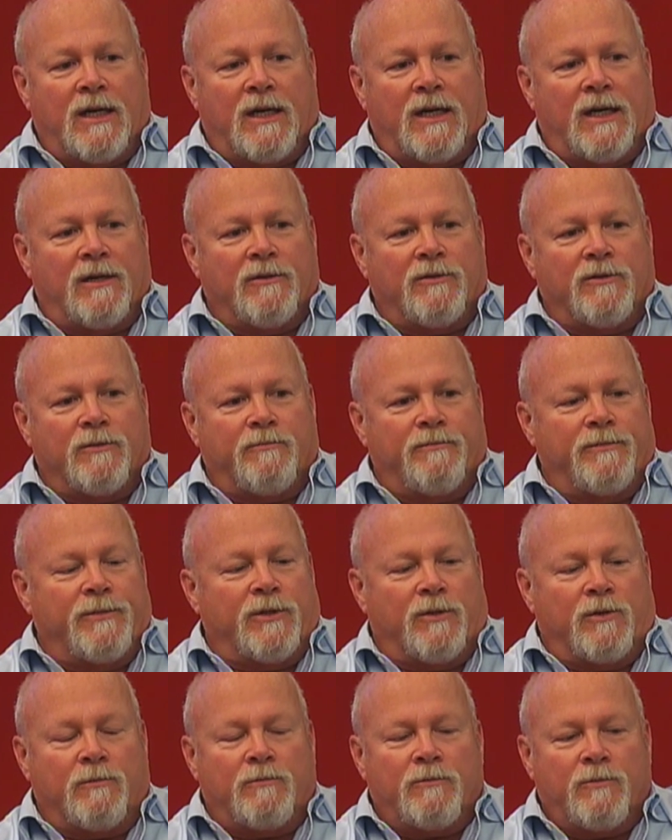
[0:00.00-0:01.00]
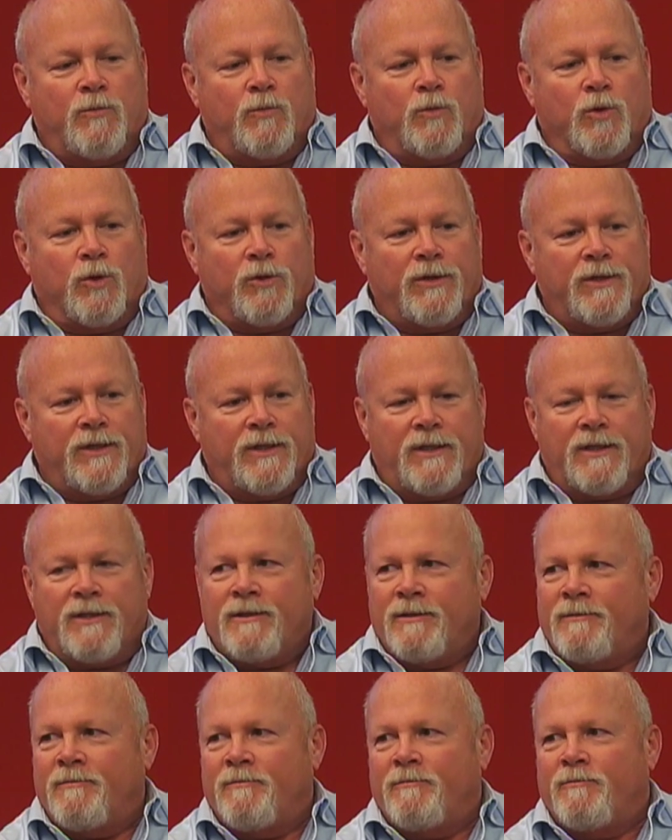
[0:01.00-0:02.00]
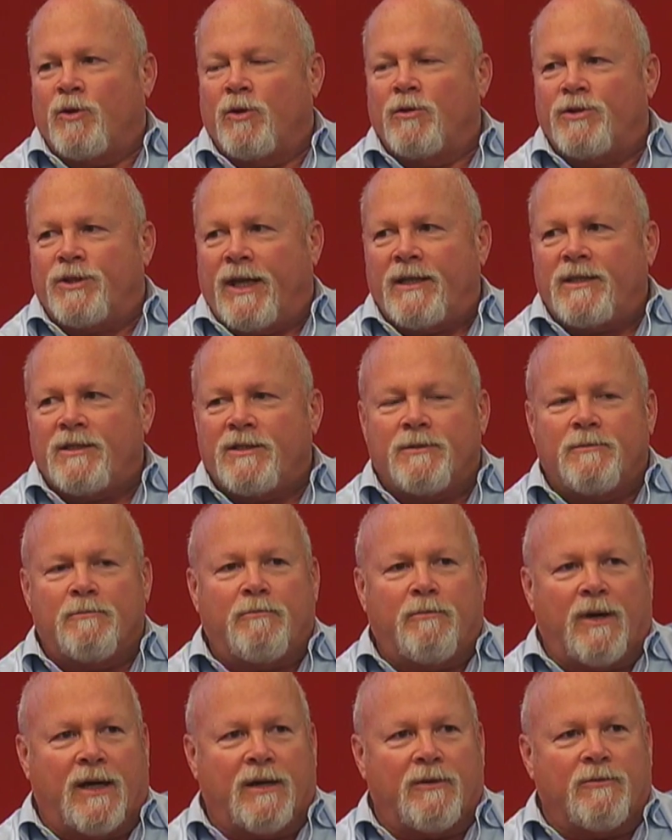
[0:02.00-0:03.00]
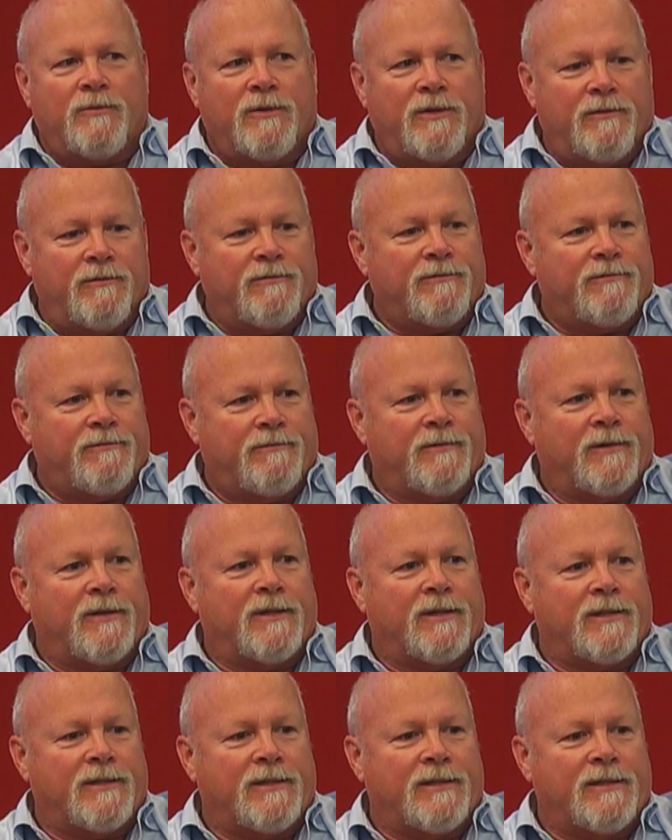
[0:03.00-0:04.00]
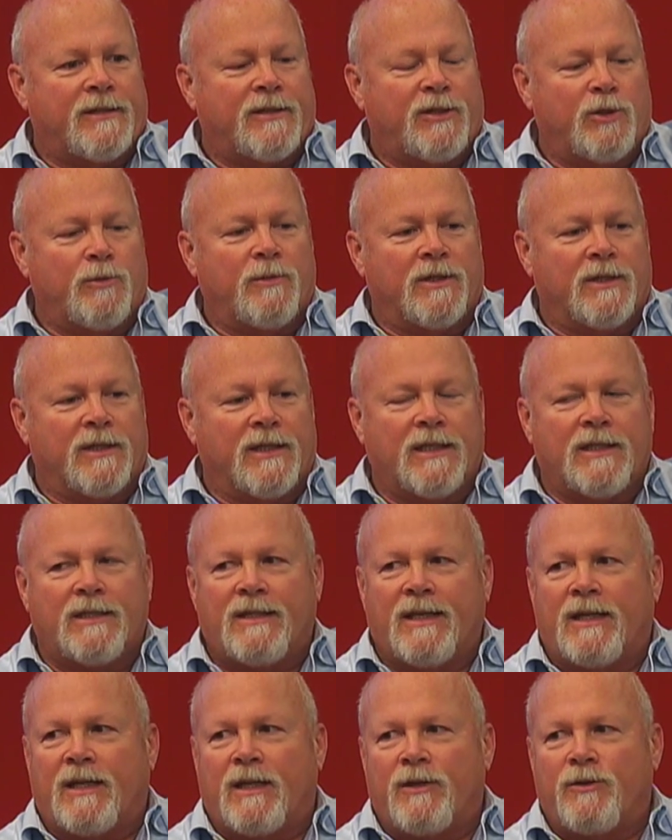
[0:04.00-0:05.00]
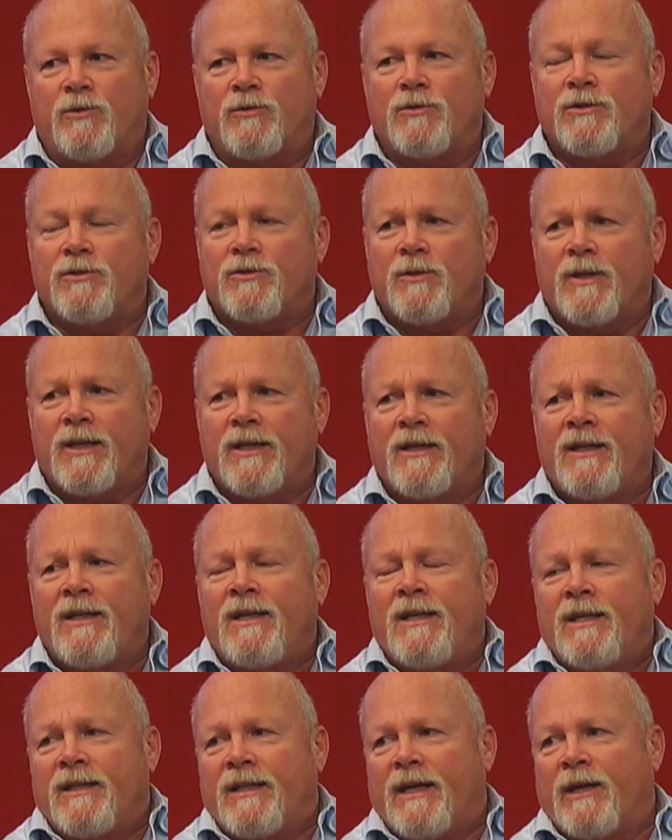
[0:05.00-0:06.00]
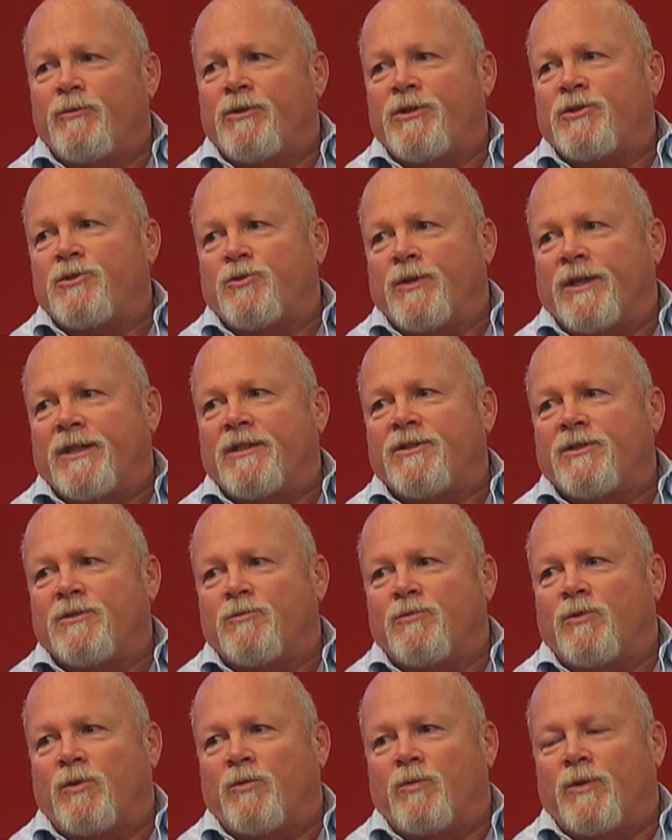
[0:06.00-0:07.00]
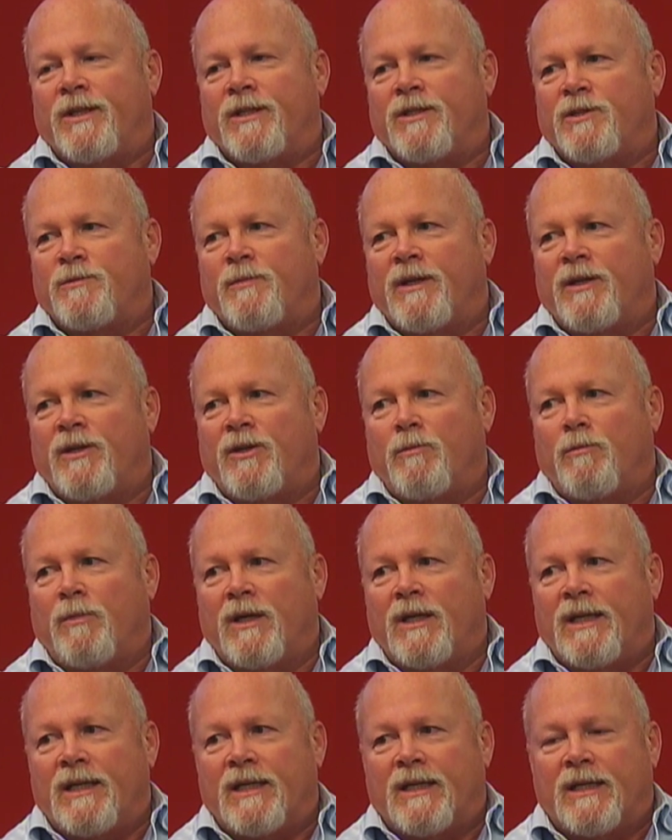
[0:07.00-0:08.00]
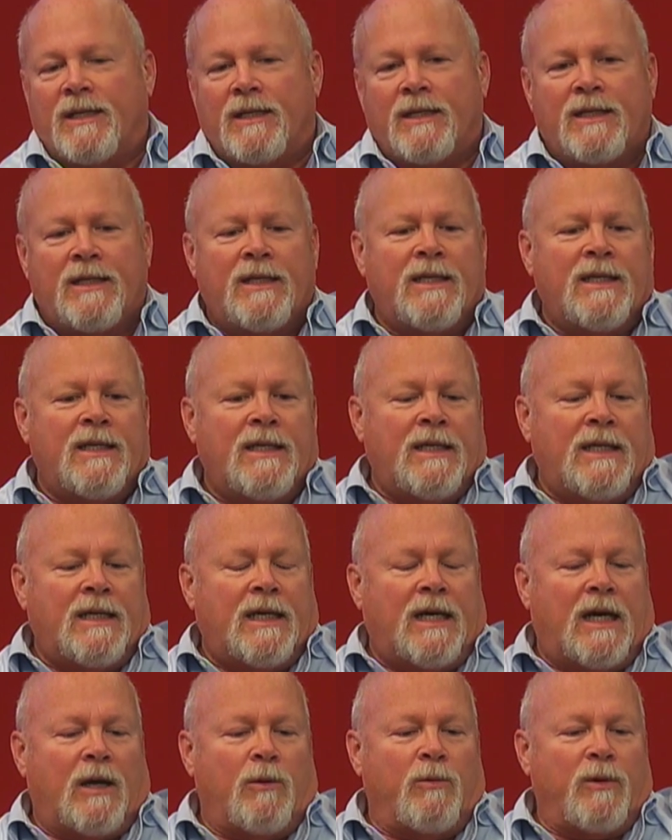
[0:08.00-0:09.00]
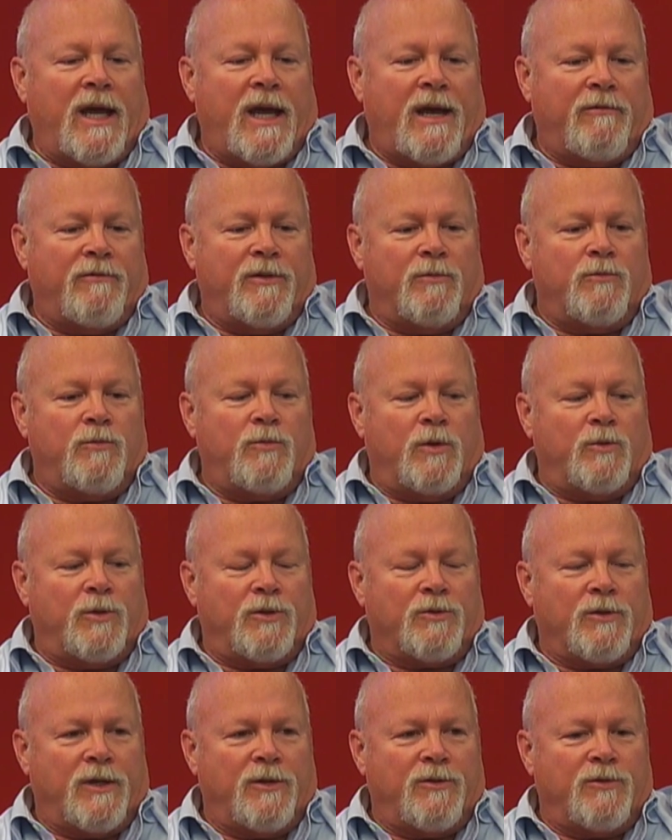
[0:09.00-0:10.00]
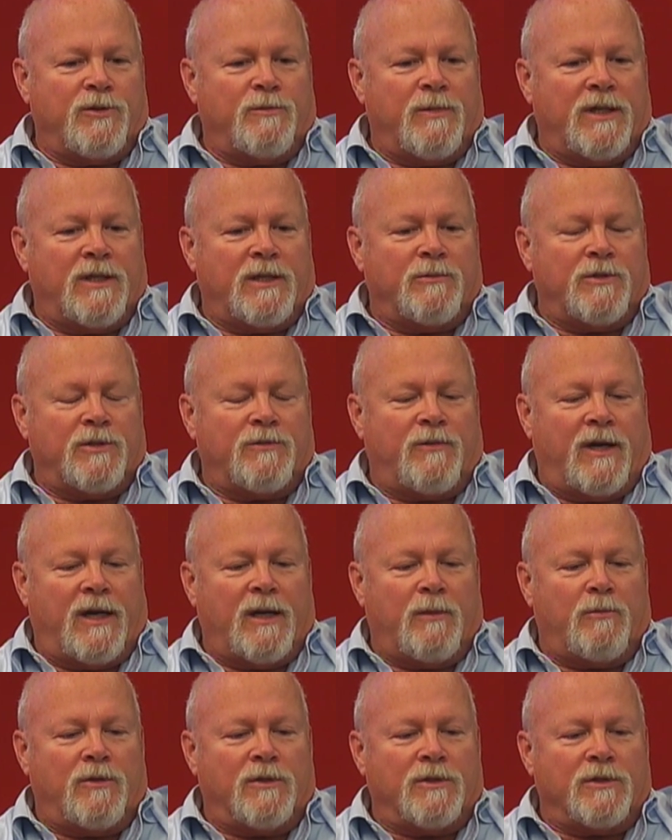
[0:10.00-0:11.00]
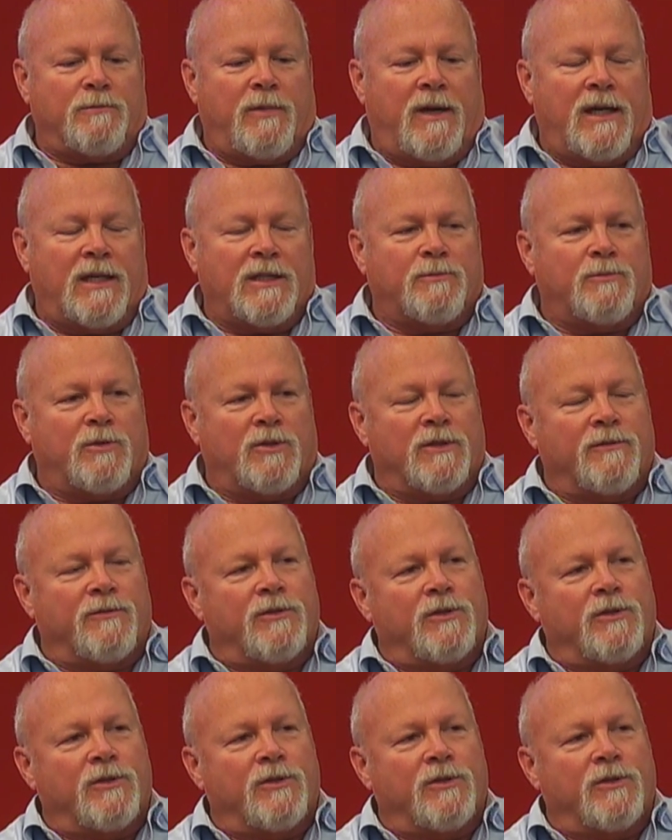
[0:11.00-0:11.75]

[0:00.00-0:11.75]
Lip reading: They're, worthy projects, but we've accumulated debt on those, and so that restricts what we can spend our money on. Mm-hmm. We have them. What we try to do is make them as viable as possible.